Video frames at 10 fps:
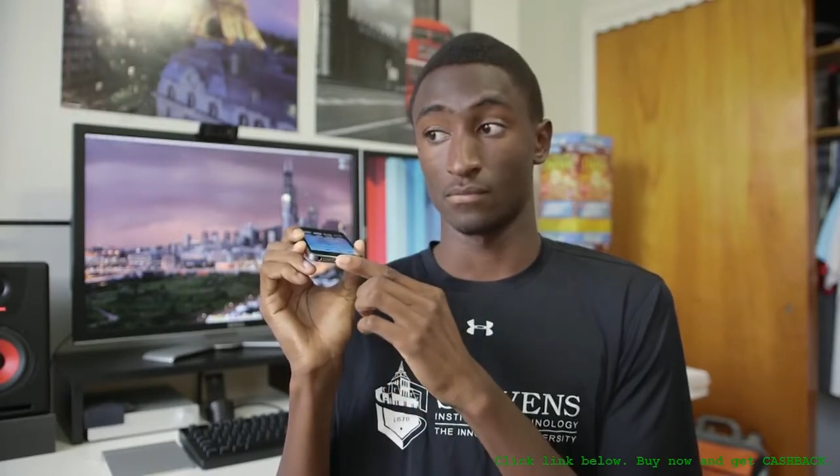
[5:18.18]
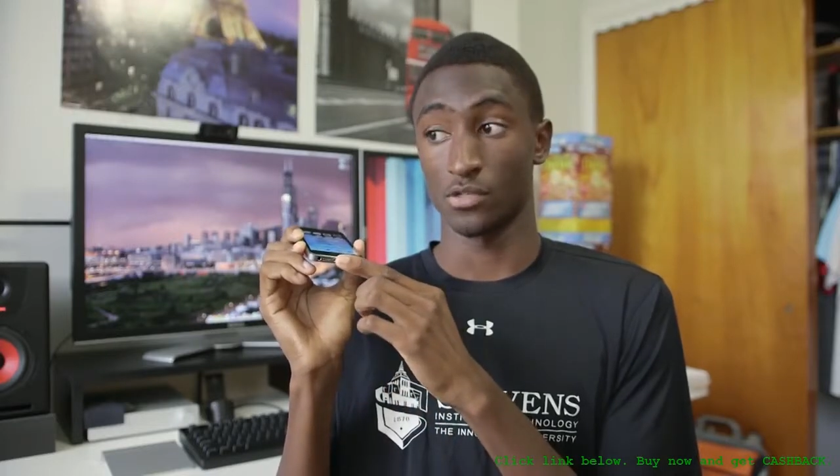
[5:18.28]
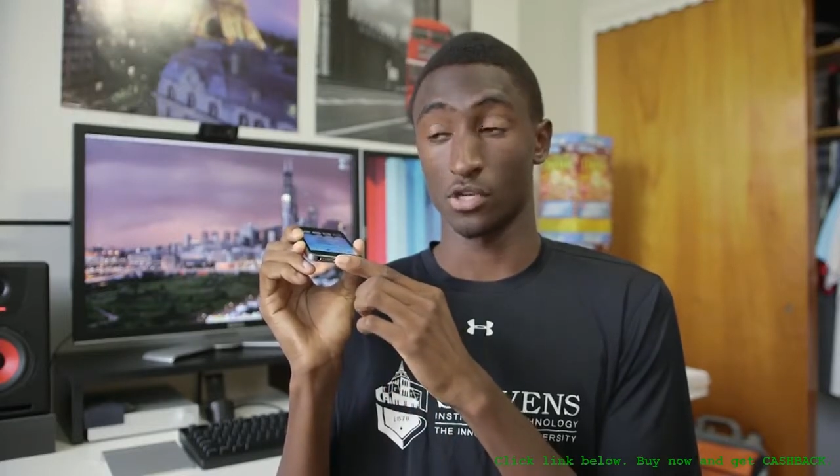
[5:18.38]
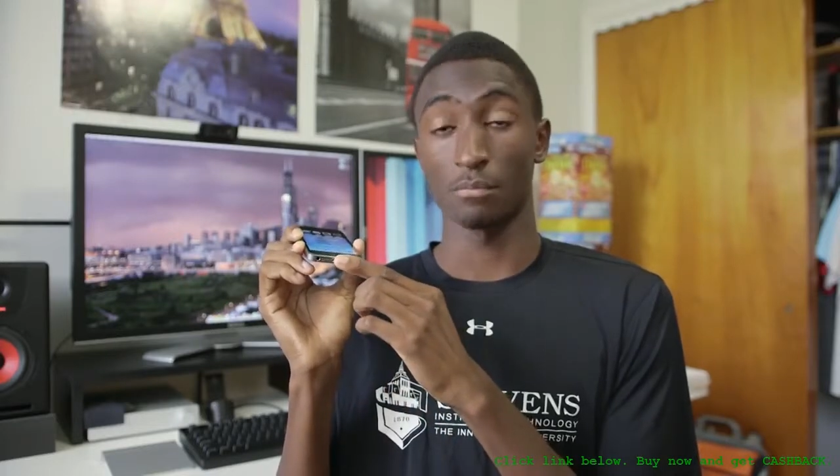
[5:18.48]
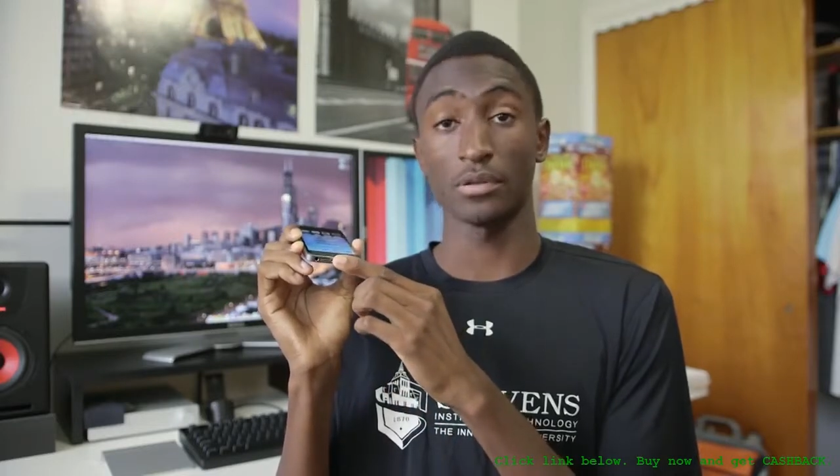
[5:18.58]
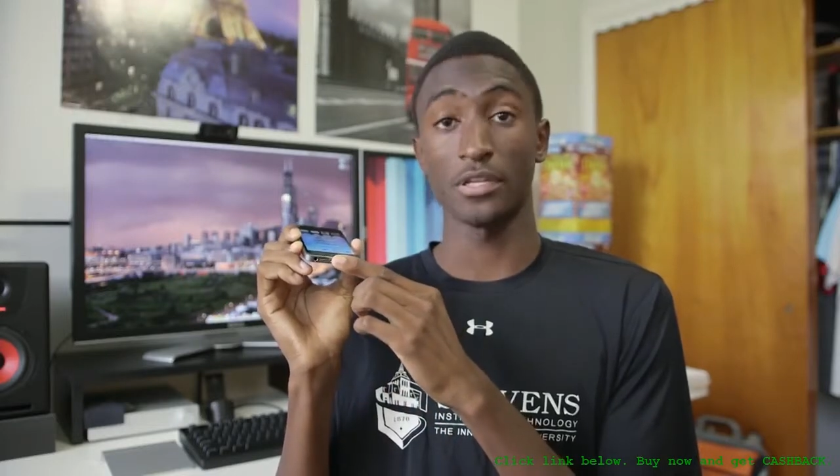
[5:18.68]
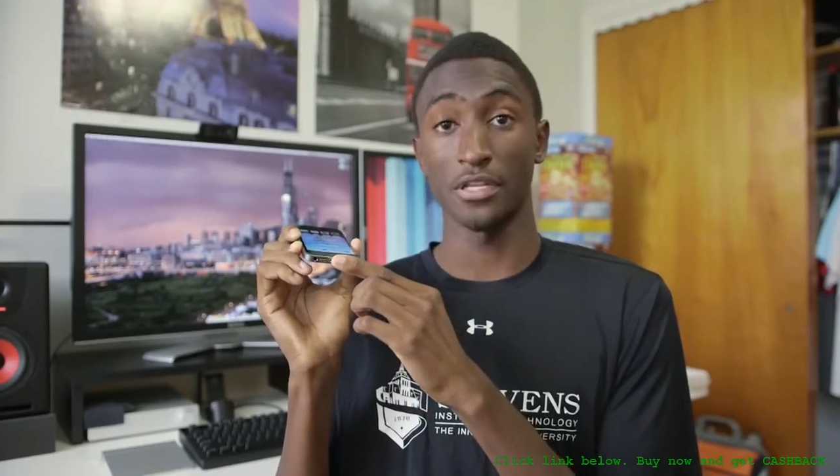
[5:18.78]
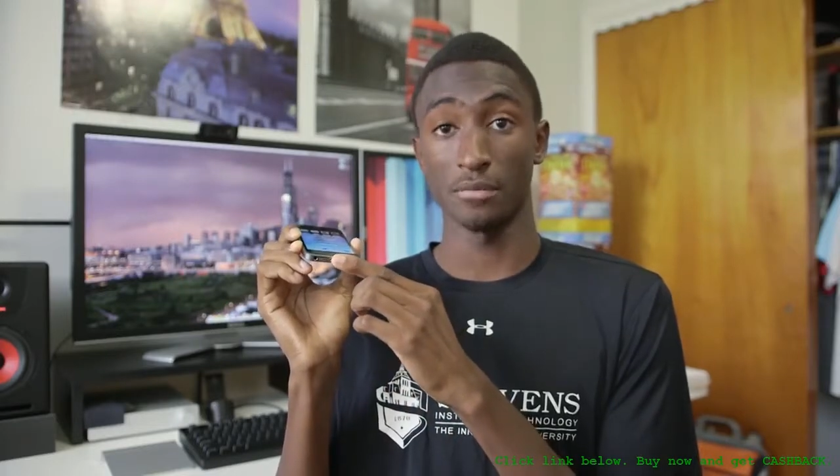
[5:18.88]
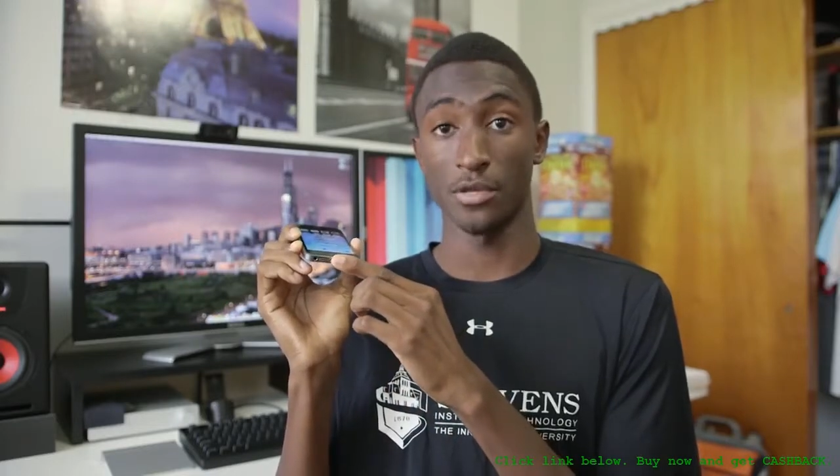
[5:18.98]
It's completely